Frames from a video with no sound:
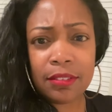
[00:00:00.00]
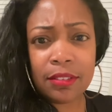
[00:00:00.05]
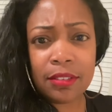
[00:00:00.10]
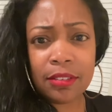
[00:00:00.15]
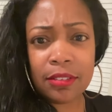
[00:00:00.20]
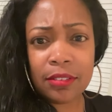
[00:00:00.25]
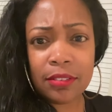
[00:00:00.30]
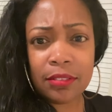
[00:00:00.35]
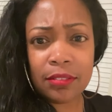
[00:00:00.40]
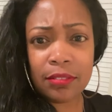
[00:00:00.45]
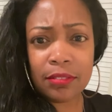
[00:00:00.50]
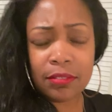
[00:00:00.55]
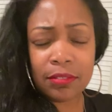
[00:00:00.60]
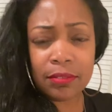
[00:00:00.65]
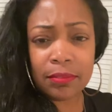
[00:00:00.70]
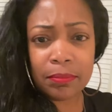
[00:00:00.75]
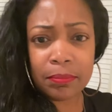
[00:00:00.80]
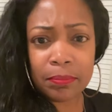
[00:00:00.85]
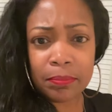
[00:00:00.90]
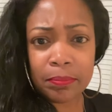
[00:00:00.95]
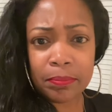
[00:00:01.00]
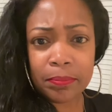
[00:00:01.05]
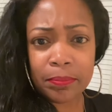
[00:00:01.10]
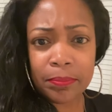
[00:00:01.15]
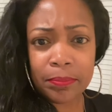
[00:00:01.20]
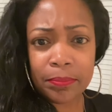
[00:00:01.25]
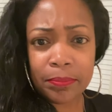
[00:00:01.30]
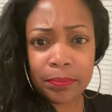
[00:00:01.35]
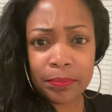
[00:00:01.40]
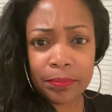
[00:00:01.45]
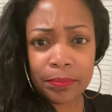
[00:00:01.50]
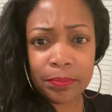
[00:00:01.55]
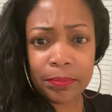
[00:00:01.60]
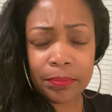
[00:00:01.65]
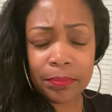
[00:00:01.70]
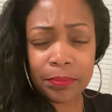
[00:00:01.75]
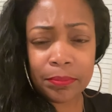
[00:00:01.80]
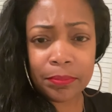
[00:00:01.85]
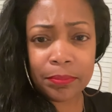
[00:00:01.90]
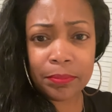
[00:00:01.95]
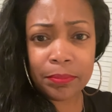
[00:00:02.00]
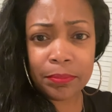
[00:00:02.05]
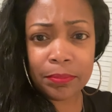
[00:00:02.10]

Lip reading: Nobody speaks.